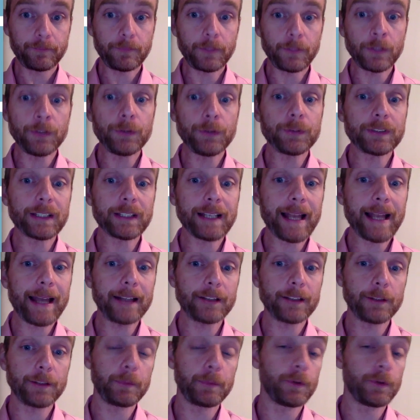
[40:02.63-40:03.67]
you
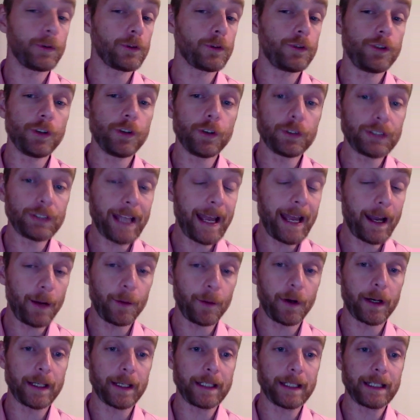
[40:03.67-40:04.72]
select a book just how
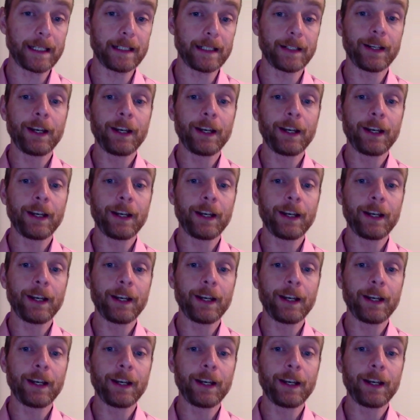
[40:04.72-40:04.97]
I did,